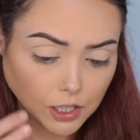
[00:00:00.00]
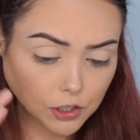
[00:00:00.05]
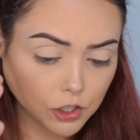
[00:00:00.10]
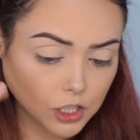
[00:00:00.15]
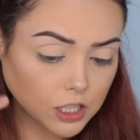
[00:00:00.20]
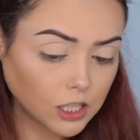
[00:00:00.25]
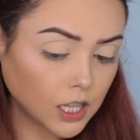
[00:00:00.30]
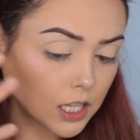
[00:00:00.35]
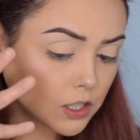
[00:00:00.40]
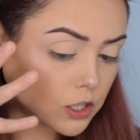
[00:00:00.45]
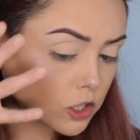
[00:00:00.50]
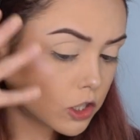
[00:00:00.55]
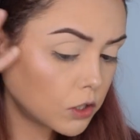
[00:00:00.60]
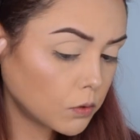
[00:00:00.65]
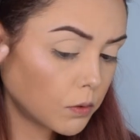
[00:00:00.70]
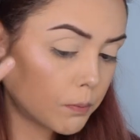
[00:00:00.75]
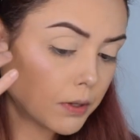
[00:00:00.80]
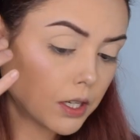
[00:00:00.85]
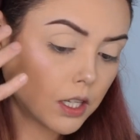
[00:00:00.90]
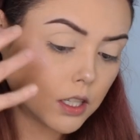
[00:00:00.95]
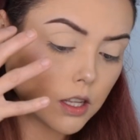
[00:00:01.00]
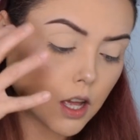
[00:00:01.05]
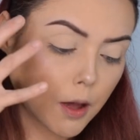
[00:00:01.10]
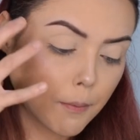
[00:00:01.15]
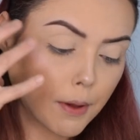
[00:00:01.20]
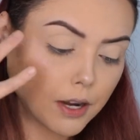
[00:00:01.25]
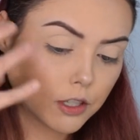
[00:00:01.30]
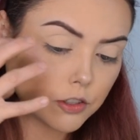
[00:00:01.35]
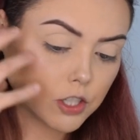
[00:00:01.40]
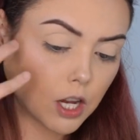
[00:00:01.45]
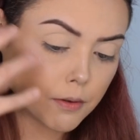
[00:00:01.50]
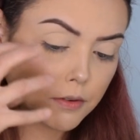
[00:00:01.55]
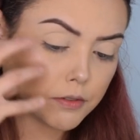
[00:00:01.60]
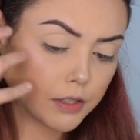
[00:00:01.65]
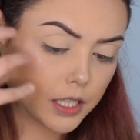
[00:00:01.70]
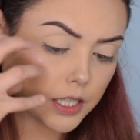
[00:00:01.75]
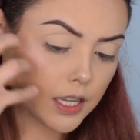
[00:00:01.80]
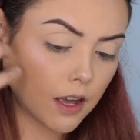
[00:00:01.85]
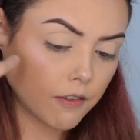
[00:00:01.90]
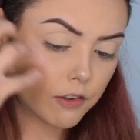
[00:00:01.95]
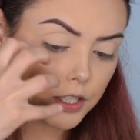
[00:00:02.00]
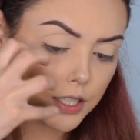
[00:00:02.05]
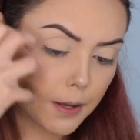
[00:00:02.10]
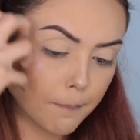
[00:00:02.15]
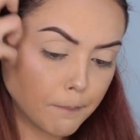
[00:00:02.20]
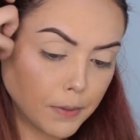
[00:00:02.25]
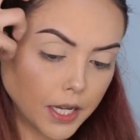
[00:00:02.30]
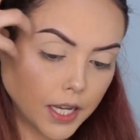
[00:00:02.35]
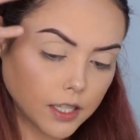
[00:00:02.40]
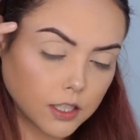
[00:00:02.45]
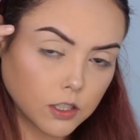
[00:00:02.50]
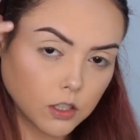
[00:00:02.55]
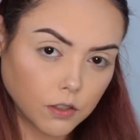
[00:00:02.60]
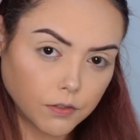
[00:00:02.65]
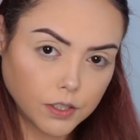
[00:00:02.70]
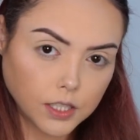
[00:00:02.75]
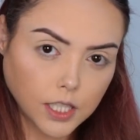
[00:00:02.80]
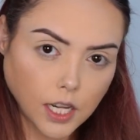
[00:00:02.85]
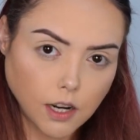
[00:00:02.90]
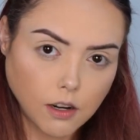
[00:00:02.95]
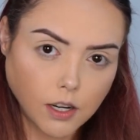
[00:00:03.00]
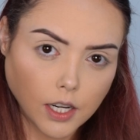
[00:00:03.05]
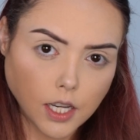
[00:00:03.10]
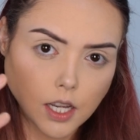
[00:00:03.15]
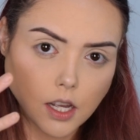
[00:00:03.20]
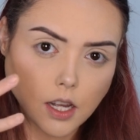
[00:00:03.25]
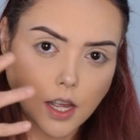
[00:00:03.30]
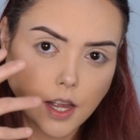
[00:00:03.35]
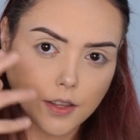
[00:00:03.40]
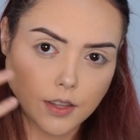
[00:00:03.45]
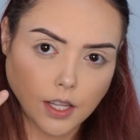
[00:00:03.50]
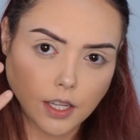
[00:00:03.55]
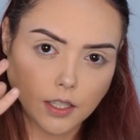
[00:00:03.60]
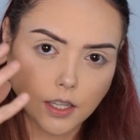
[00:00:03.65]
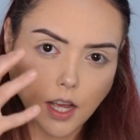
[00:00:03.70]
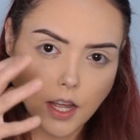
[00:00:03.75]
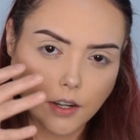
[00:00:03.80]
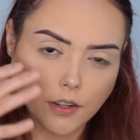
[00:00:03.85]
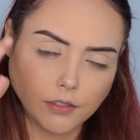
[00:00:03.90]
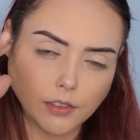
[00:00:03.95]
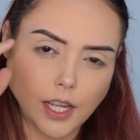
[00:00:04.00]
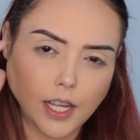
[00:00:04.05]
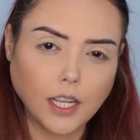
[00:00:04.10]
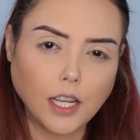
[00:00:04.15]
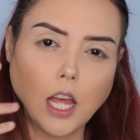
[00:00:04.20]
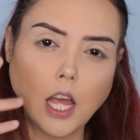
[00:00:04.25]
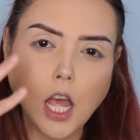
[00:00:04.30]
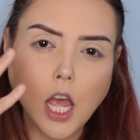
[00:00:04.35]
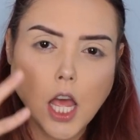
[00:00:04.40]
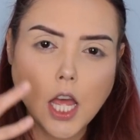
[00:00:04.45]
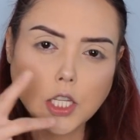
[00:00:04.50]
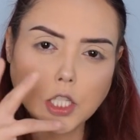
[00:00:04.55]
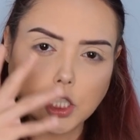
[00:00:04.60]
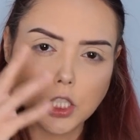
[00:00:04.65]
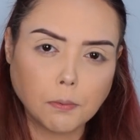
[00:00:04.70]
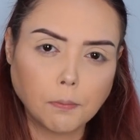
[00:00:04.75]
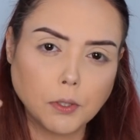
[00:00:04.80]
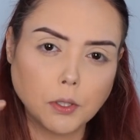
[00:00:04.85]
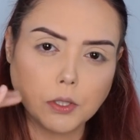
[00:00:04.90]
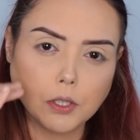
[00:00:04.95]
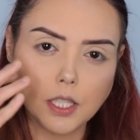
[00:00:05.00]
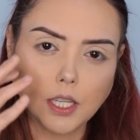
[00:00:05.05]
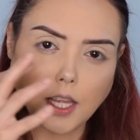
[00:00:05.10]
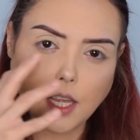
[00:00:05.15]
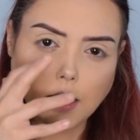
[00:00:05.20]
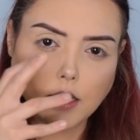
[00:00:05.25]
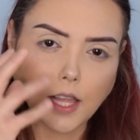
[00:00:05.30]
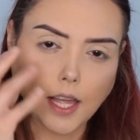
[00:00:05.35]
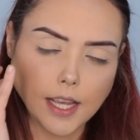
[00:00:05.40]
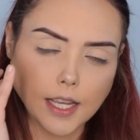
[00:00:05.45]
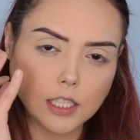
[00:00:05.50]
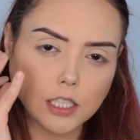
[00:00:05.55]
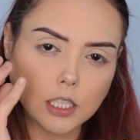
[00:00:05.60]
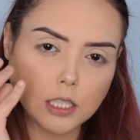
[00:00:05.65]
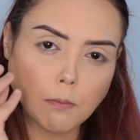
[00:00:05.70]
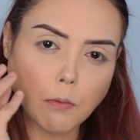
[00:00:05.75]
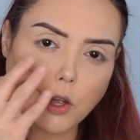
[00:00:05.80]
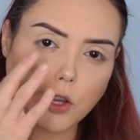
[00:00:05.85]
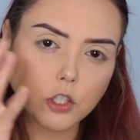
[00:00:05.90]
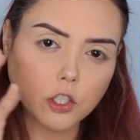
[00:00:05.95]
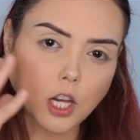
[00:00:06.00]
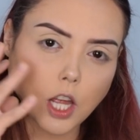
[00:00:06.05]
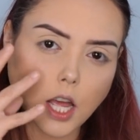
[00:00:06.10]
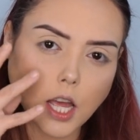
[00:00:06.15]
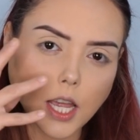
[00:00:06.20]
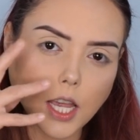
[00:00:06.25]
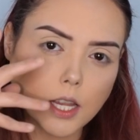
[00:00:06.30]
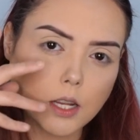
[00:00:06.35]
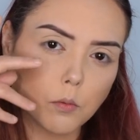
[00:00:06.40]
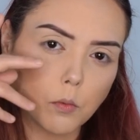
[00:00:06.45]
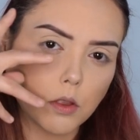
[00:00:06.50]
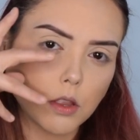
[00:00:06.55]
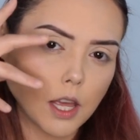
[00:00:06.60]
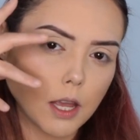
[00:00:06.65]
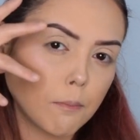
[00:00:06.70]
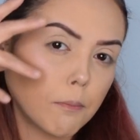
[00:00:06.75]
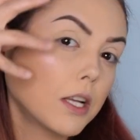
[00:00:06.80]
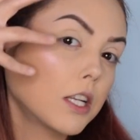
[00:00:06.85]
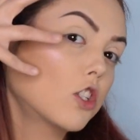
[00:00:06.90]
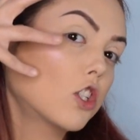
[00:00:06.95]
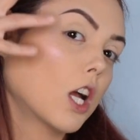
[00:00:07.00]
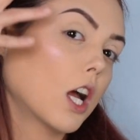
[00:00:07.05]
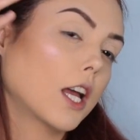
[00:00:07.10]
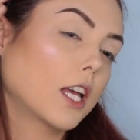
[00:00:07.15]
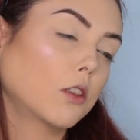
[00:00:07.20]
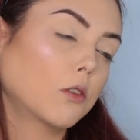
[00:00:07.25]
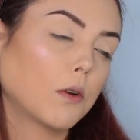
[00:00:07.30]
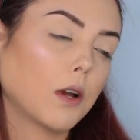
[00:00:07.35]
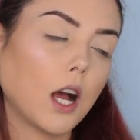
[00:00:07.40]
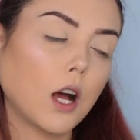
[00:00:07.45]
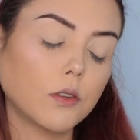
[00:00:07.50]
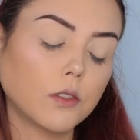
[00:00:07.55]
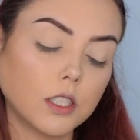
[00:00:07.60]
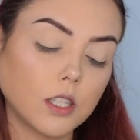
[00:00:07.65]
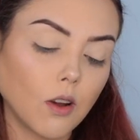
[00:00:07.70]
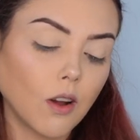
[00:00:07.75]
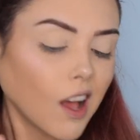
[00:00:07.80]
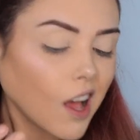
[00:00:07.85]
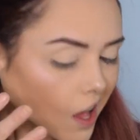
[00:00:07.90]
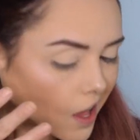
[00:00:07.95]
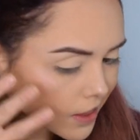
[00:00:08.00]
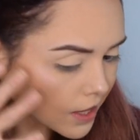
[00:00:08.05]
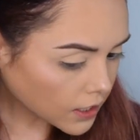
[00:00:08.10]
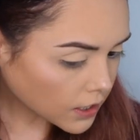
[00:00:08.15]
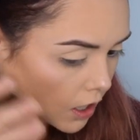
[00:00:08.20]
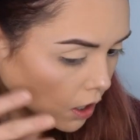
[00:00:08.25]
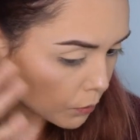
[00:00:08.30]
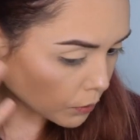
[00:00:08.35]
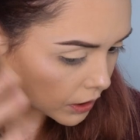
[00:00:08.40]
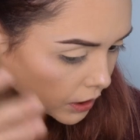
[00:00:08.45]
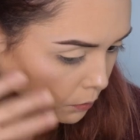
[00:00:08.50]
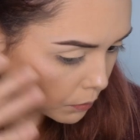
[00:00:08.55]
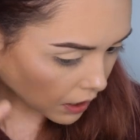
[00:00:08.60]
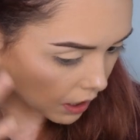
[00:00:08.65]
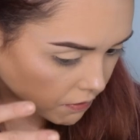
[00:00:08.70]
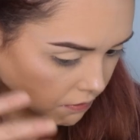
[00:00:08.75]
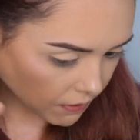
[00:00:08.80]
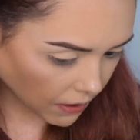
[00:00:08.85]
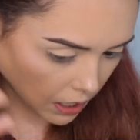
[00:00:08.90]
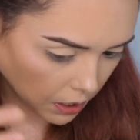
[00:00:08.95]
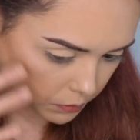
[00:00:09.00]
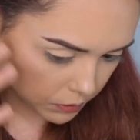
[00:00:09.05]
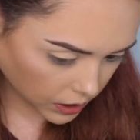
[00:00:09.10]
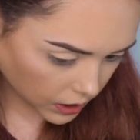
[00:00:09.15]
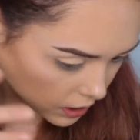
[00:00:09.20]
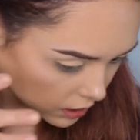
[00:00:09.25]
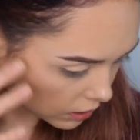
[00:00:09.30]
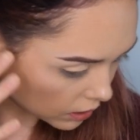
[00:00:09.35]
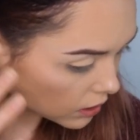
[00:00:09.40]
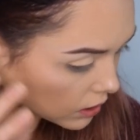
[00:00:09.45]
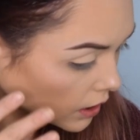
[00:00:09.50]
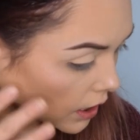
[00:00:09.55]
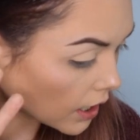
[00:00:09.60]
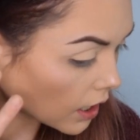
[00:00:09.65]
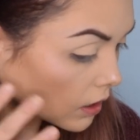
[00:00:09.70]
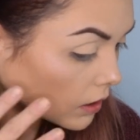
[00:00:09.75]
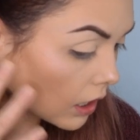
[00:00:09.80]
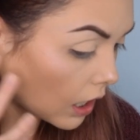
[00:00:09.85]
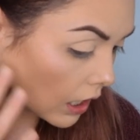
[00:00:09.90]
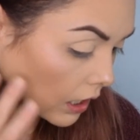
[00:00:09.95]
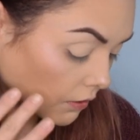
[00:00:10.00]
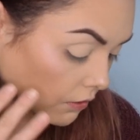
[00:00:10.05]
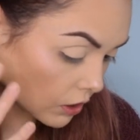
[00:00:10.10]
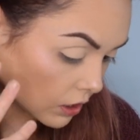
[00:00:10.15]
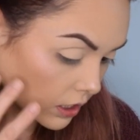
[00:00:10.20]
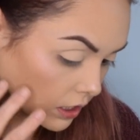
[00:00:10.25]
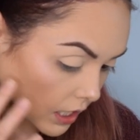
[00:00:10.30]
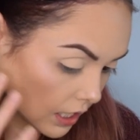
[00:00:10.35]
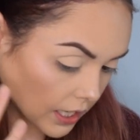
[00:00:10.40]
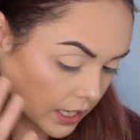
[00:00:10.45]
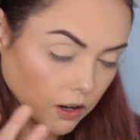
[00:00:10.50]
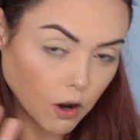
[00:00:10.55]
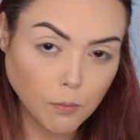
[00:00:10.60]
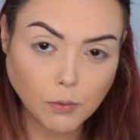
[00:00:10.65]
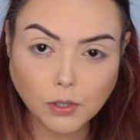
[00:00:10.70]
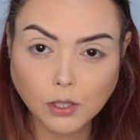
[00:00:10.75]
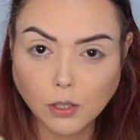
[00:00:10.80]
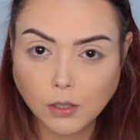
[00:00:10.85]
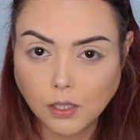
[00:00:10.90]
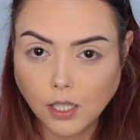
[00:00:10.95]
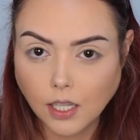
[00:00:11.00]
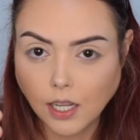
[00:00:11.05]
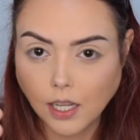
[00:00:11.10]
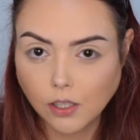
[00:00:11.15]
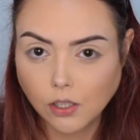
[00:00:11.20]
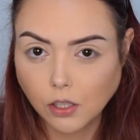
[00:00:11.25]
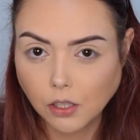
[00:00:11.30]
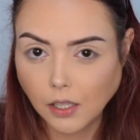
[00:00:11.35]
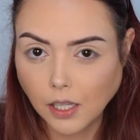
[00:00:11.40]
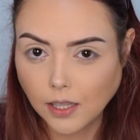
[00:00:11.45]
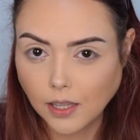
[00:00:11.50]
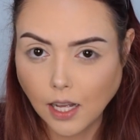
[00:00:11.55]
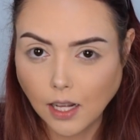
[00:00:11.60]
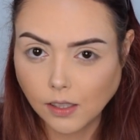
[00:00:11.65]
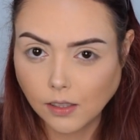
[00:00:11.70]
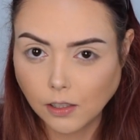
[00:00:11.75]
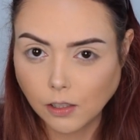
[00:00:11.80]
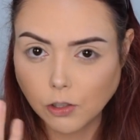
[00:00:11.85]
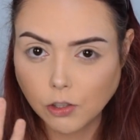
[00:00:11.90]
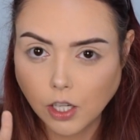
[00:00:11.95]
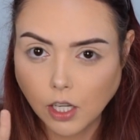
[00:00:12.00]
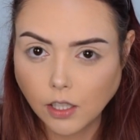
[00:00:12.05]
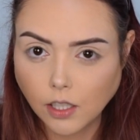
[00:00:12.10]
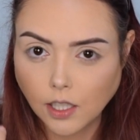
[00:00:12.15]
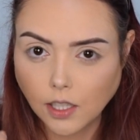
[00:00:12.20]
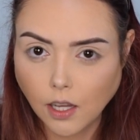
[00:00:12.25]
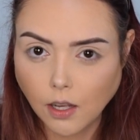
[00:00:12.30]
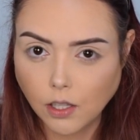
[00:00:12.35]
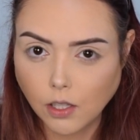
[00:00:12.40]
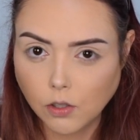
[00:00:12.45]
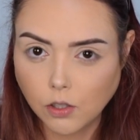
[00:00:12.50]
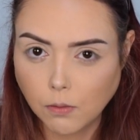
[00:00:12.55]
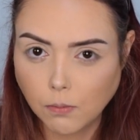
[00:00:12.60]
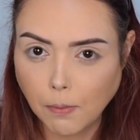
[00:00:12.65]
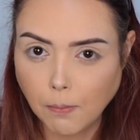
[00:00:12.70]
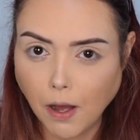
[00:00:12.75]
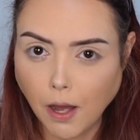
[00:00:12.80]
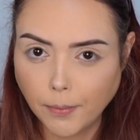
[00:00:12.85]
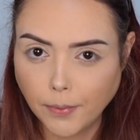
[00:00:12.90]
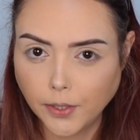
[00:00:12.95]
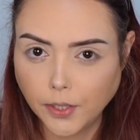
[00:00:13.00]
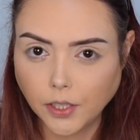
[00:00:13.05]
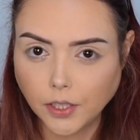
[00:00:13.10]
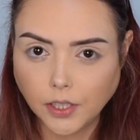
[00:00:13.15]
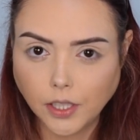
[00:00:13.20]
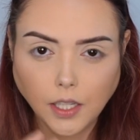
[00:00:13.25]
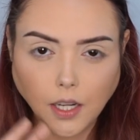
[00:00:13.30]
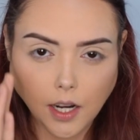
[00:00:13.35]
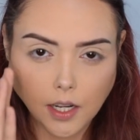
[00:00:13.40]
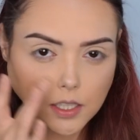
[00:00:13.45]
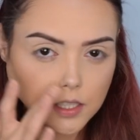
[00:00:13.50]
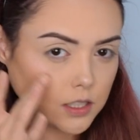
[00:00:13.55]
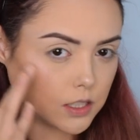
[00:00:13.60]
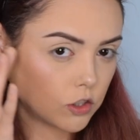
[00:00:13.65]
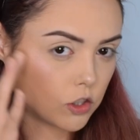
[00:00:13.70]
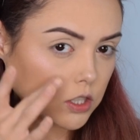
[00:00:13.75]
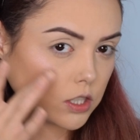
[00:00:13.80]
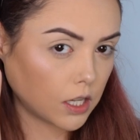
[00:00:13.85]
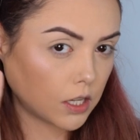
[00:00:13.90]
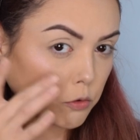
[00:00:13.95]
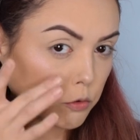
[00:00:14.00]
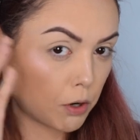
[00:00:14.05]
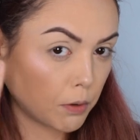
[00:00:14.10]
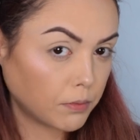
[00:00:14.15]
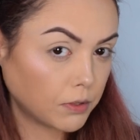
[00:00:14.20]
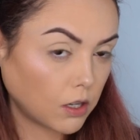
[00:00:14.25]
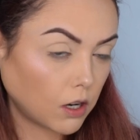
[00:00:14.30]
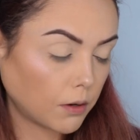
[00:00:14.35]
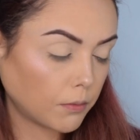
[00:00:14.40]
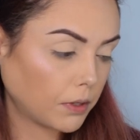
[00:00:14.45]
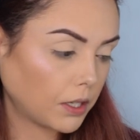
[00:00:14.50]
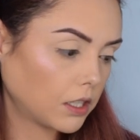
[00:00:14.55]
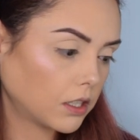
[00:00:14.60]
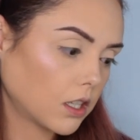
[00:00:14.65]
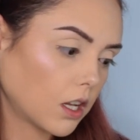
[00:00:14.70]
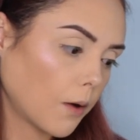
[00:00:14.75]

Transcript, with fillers: They're just they just do a big a better job of like covering a big surface area and then kind of like dispersing like small shine with like big shine throughout. So that's not really what I found here. It's like a lot of just like it almost looks like I took like that glitter jelly that used to be popular in the 90s and just like rubbed it on me.